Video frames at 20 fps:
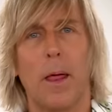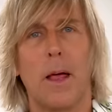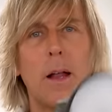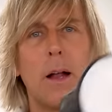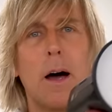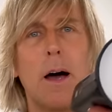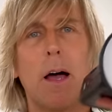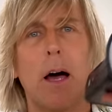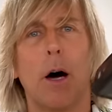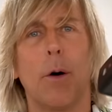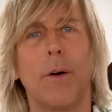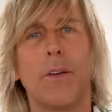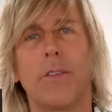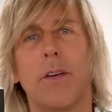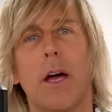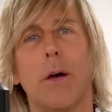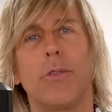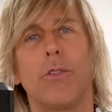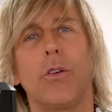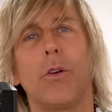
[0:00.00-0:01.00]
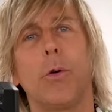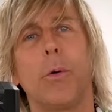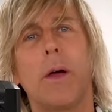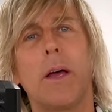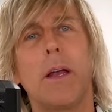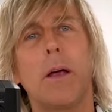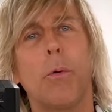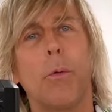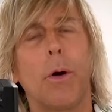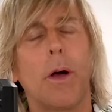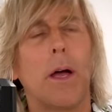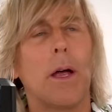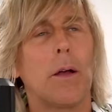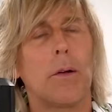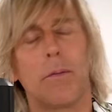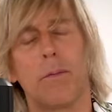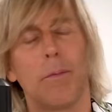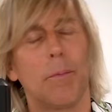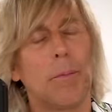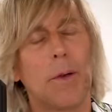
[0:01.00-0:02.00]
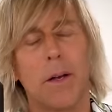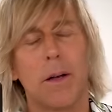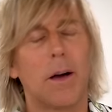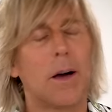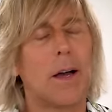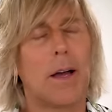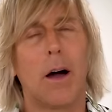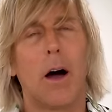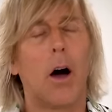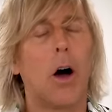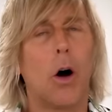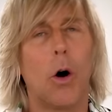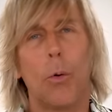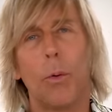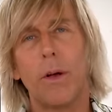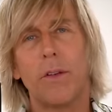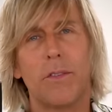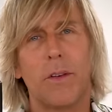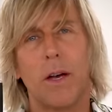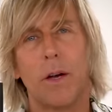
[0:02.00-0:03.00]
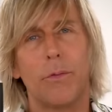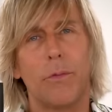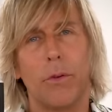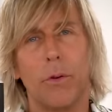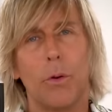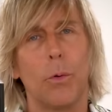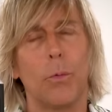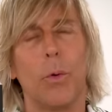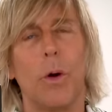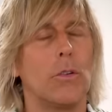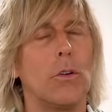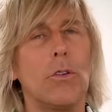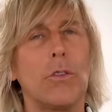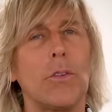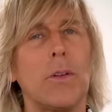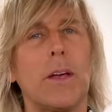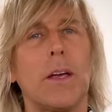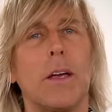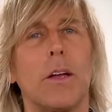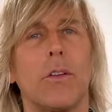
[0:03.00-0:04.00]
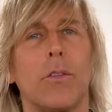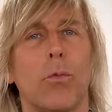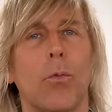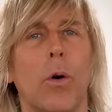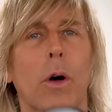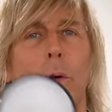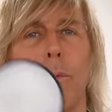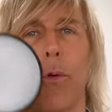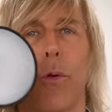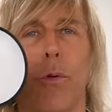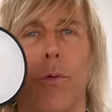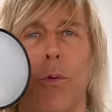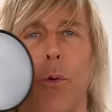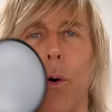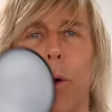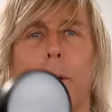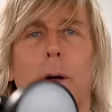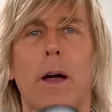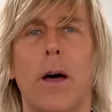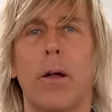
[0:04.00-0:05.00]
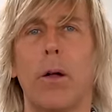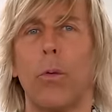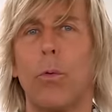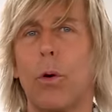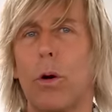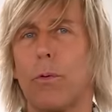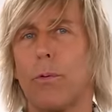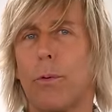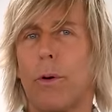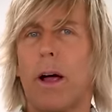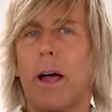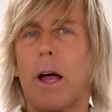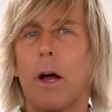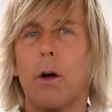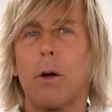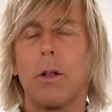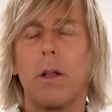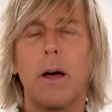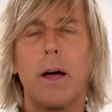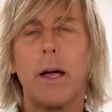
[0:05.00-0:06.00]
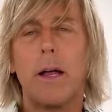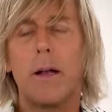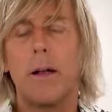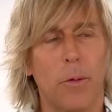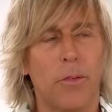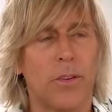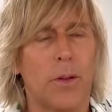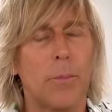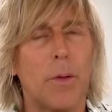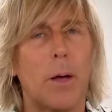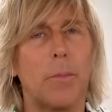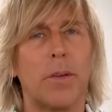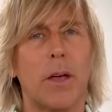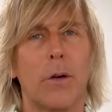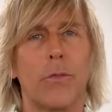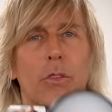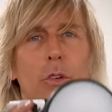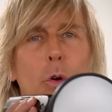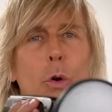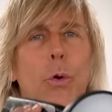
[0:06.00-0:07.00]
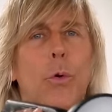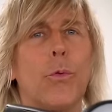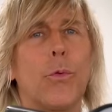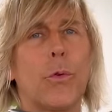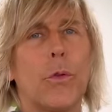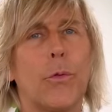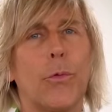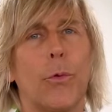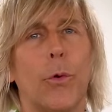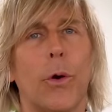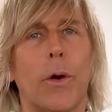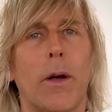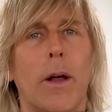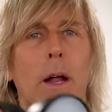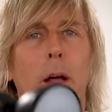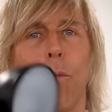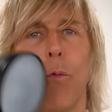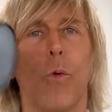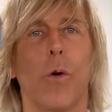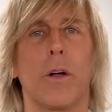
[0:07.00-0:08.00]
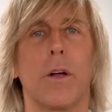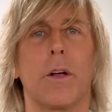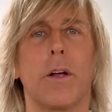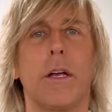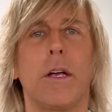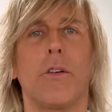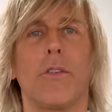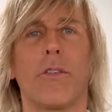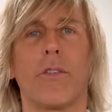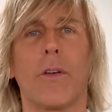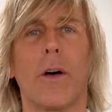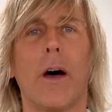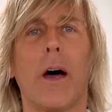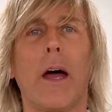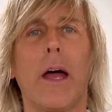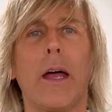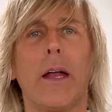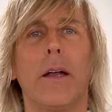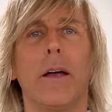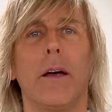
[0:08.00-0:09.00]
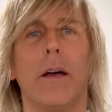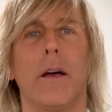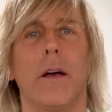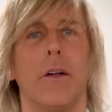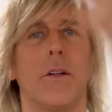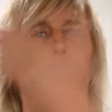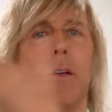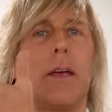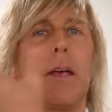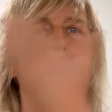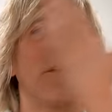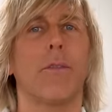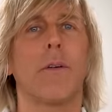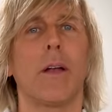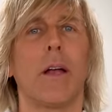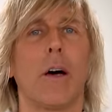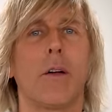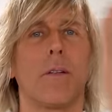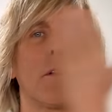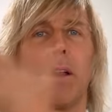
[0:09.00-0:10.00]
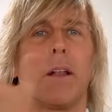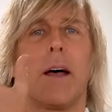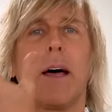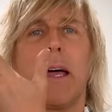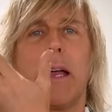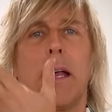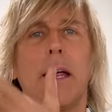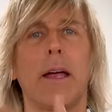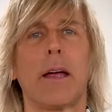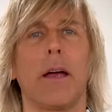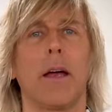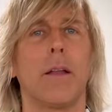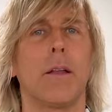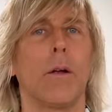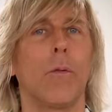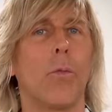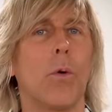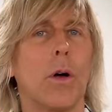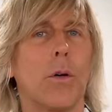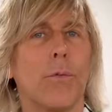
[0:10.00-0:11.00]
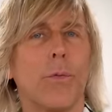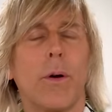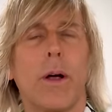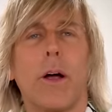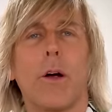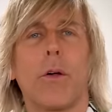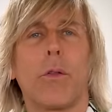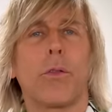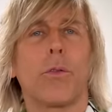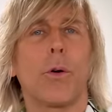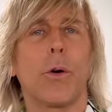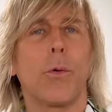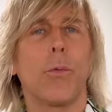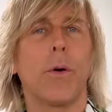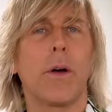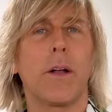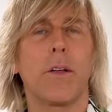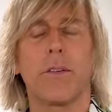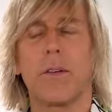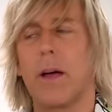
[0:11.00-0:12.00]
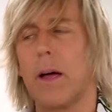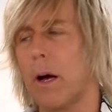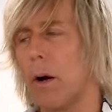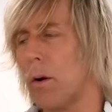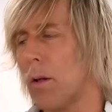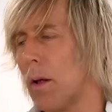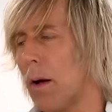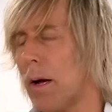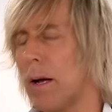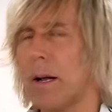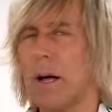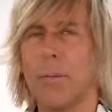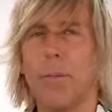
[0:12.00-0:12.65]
And I always have two anyway. I mean, I always have two. Usually it's one for the foreground and one for a hair light. Sometimes I have two for the foreground. I have one on each side to even out the lighting, and then one for a hair. A third one is a hair light.